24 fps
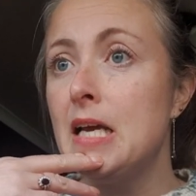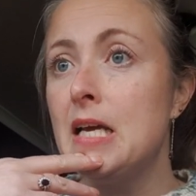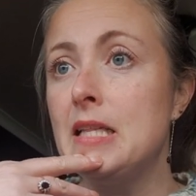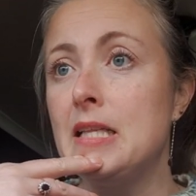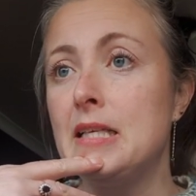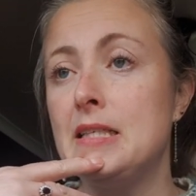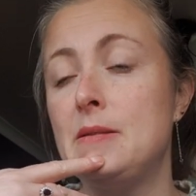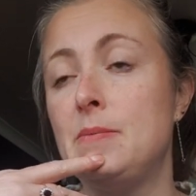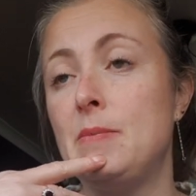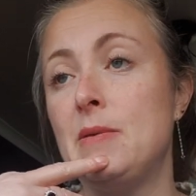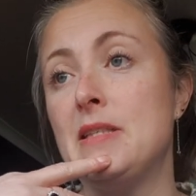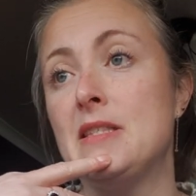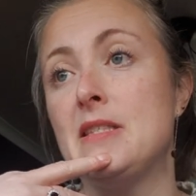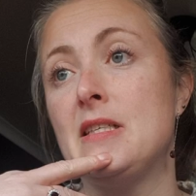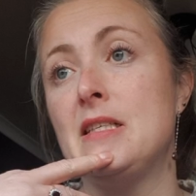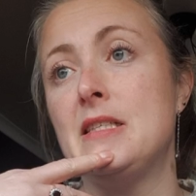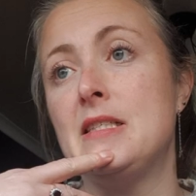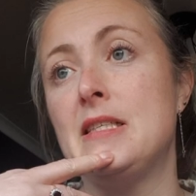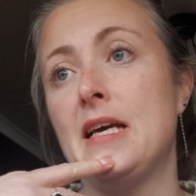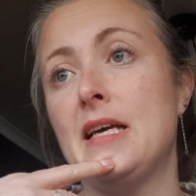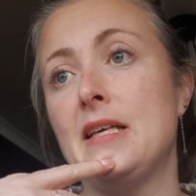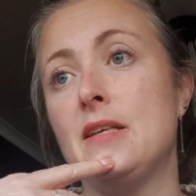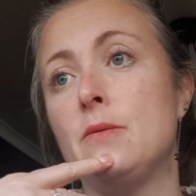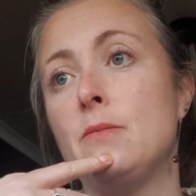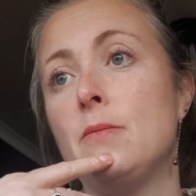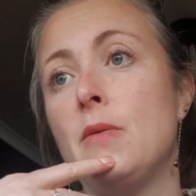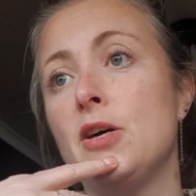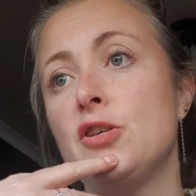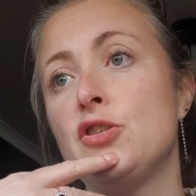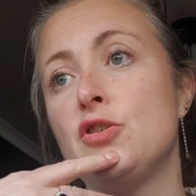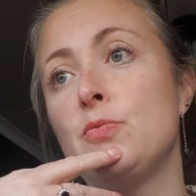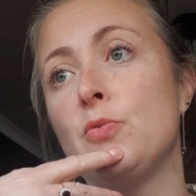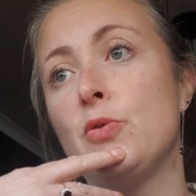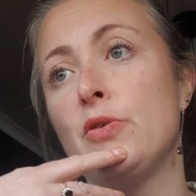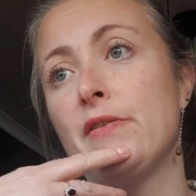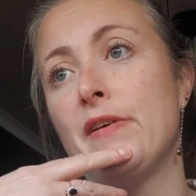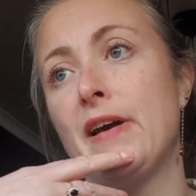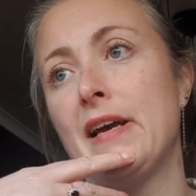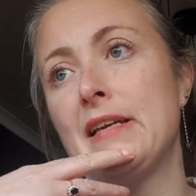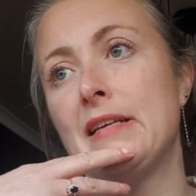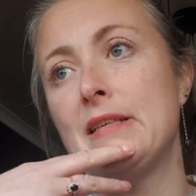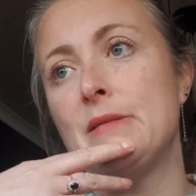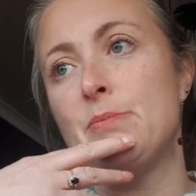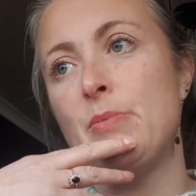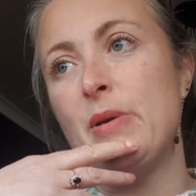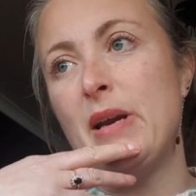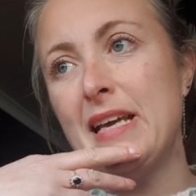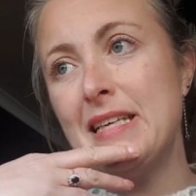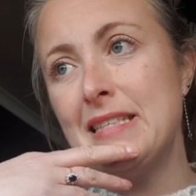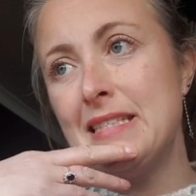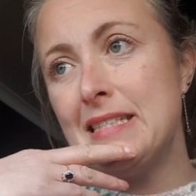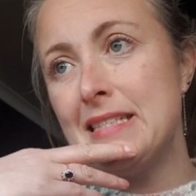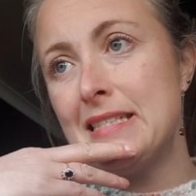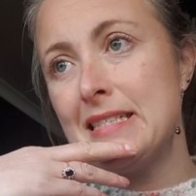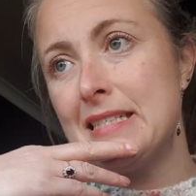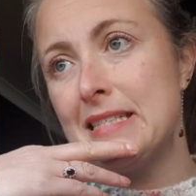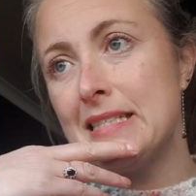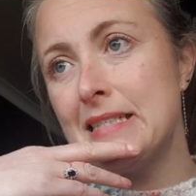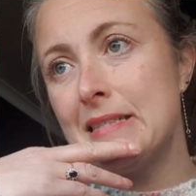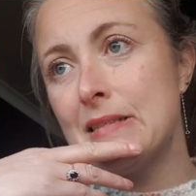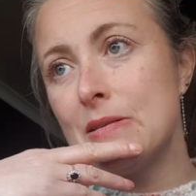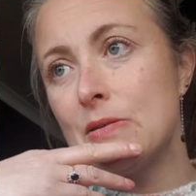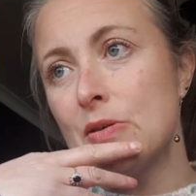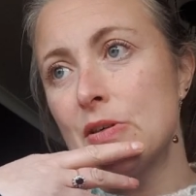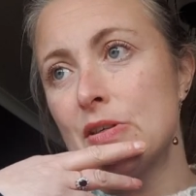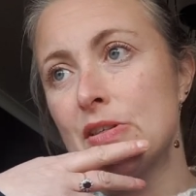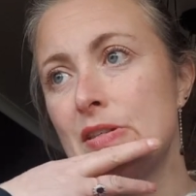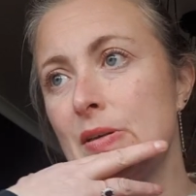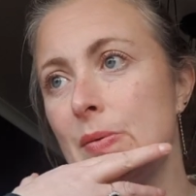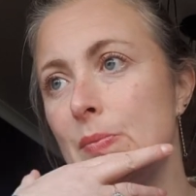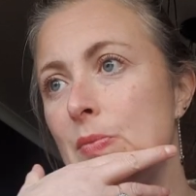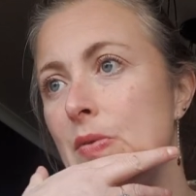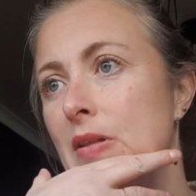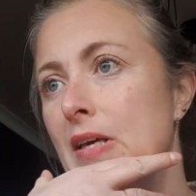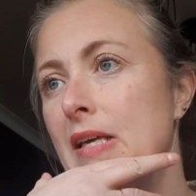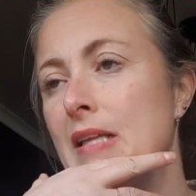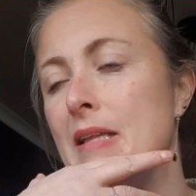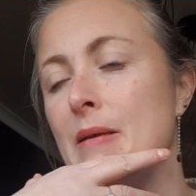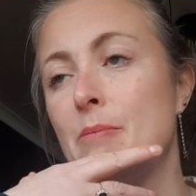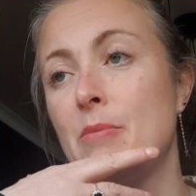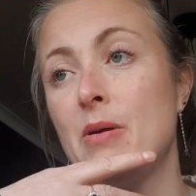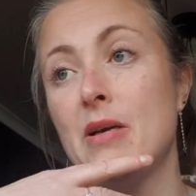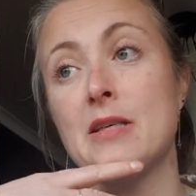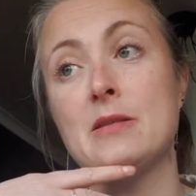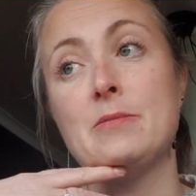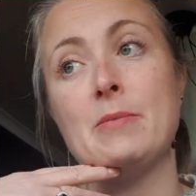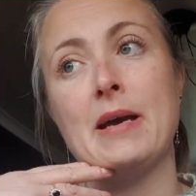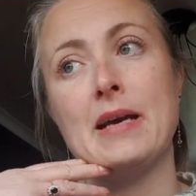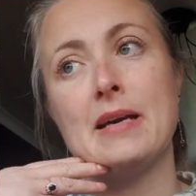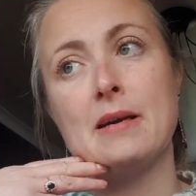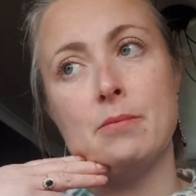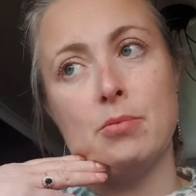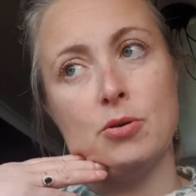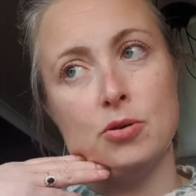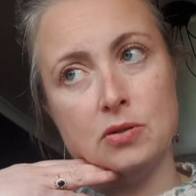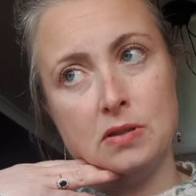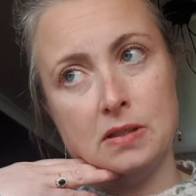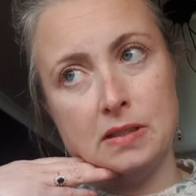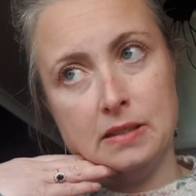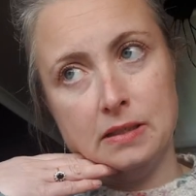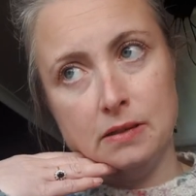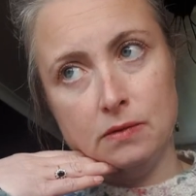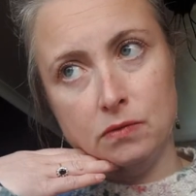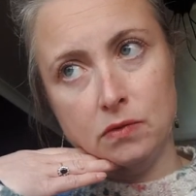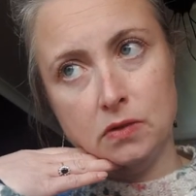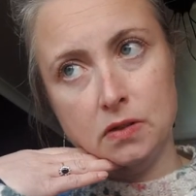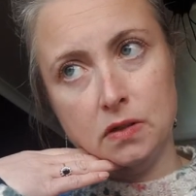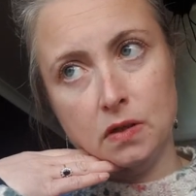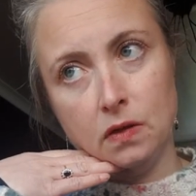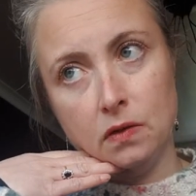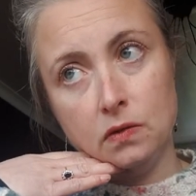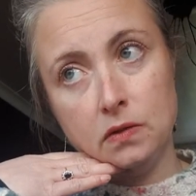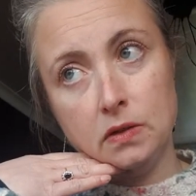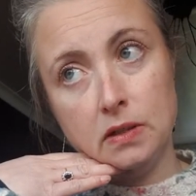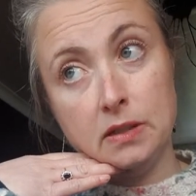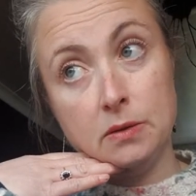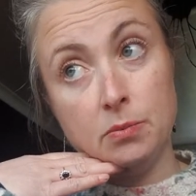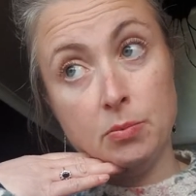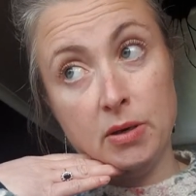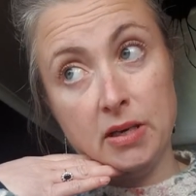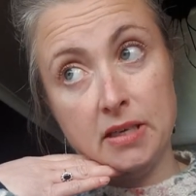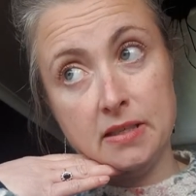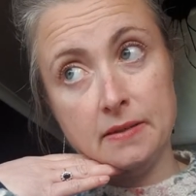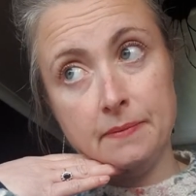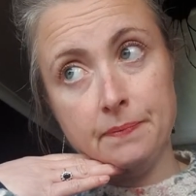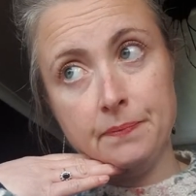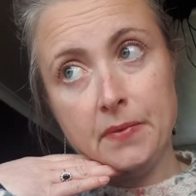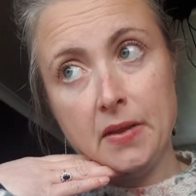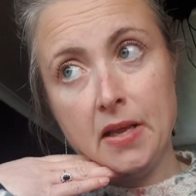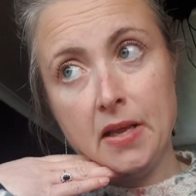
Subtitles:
This means there is either much more virus present or something that brings back a positive result is present